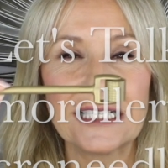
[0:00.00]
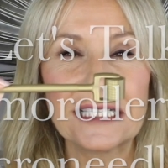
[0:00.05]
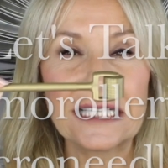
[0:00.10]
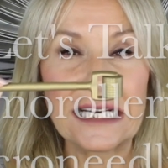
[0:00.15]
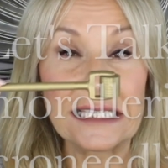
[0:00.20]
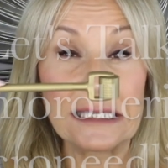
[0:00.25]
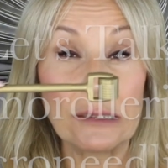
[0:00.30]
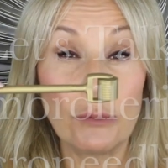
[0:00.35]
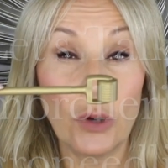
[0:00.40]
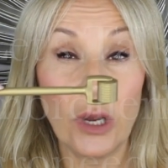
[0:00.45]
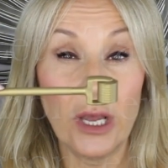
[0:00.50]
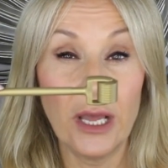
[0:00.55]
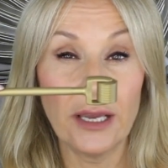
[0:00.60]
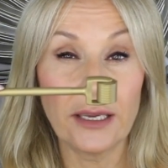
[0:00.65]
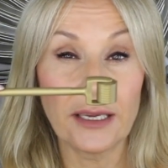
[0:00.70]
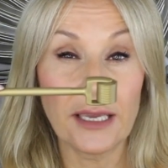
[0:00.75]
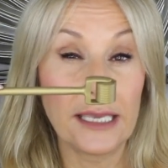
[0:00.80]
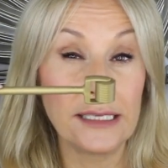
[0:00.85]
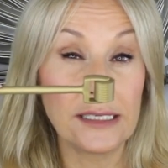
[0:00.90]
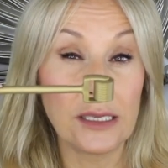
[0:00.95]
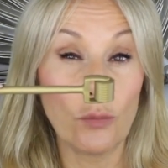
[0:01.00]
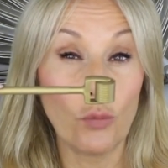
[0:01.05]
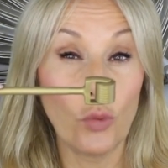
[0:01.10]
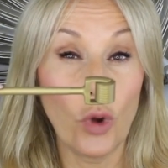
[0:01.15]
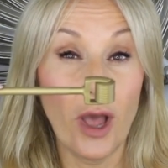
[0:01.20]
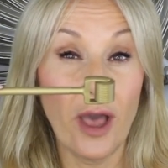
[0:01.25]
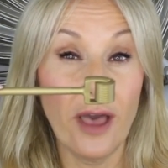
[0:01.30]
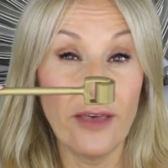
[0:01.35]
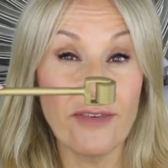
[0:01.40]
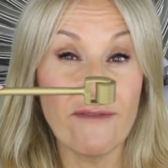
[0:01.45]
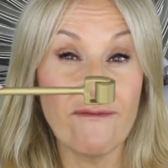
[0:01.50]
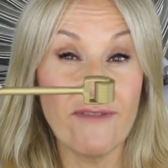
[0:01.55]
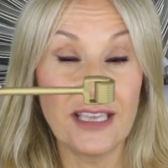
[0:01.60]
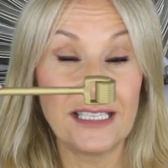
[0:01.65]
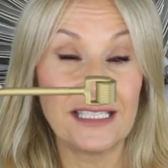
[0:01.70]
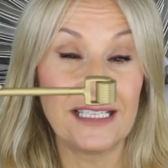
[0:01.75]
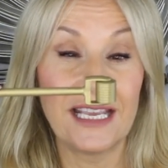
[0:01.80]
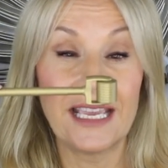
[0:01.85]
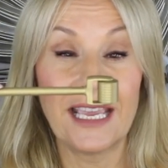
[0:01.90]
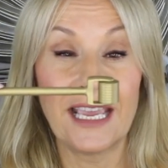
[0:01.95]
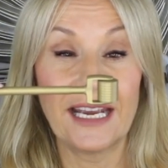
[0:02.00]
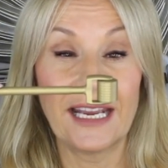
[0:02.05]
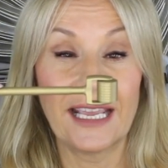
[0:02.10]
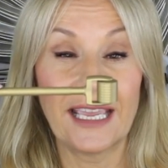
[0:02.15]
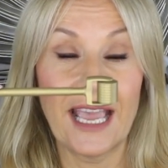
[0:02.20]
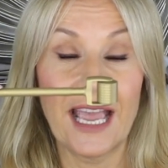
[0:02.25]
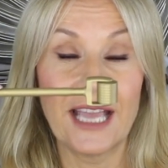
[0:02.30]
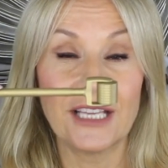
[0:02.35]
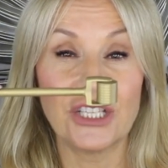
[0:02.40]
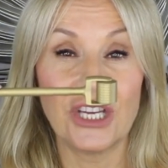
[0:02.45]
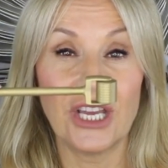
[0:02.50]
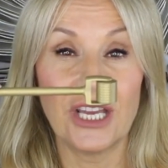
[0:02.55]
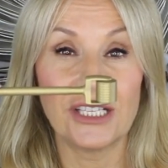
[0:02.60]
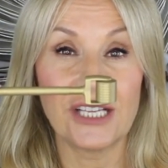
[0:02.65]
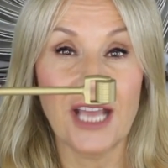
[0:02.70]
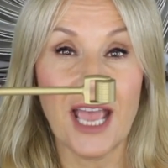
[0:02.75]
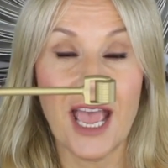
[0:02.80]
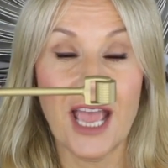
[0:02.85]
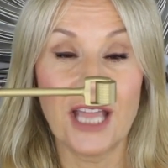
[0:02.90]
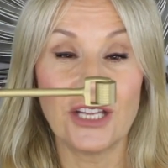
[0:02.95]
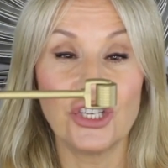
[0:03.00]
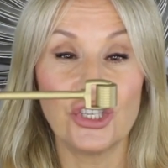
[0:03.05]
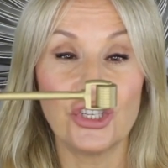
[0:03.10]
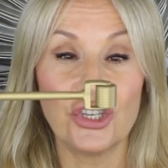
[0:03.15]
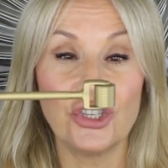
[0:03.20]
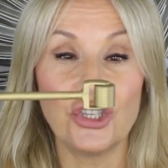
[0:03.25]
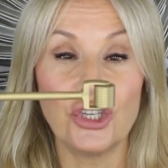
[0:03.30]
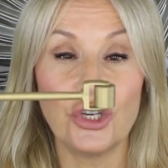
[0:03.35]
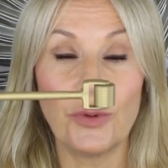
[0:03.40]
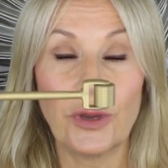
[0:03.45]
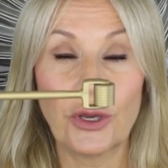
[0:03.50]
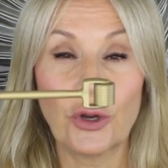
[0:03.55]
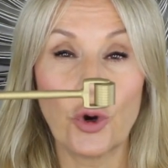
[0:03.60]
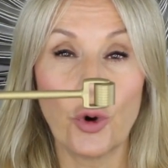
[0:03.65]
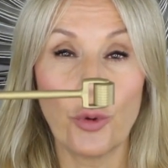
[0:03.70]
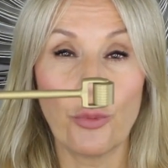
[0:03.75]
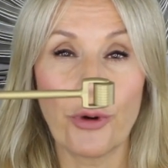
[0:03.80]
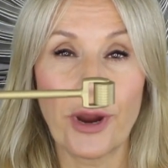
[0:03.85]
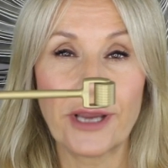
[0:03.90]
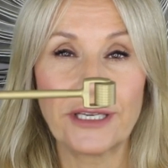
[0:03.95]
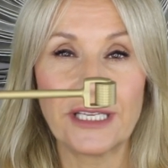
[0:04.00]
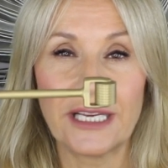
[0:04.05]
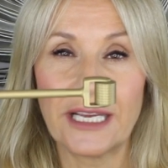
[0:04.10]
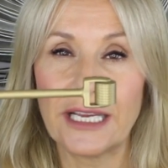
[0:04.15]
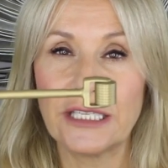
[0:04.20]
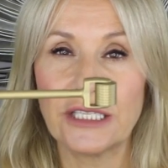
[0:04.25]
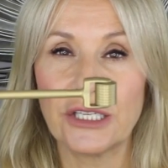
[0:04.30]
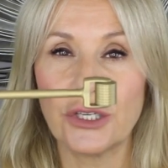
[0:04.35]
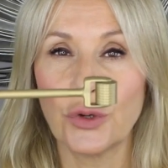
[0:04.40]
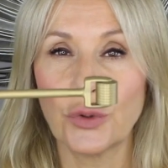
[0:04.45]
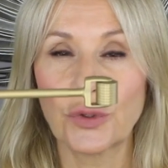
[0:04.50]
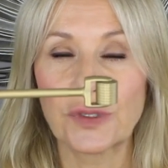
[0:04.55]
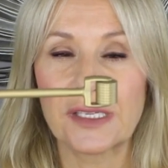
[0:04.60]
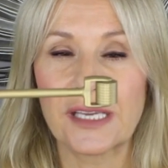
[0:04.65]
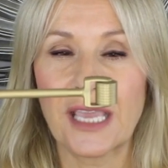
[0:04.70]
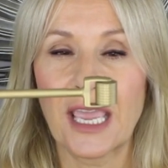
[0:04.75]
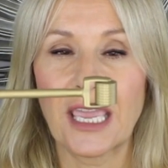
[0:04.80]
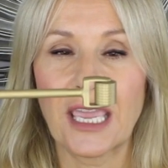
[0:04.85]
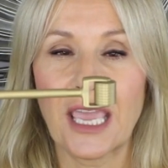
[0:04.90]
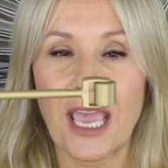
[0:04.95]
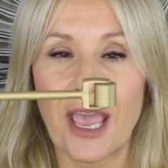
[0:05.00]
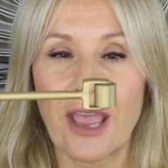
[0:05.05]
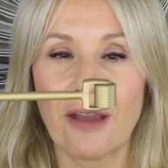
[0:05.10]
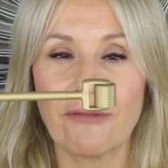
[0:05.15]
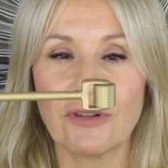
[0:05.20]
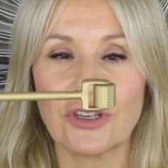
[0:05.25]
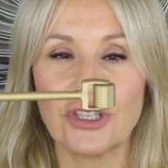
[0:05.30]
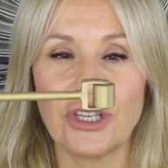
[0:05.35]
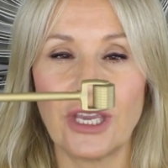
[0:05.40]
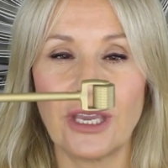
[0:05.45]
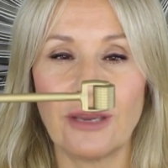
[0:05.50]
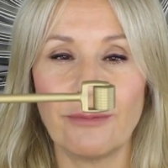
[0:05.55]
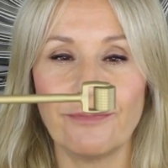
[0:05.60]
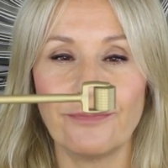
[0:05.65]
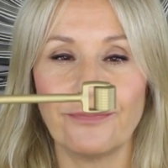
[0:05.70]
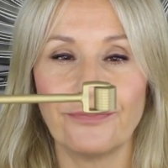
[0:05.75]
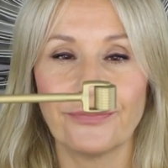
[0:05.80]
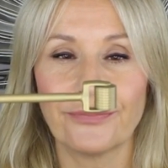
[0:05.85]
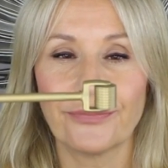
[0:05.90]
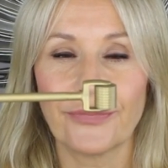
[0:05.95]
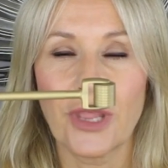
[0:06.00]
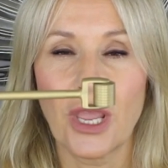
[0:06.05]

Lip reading: Does it work? Is it worth investing in a gadget? And should you incorporate it into your skincare regime?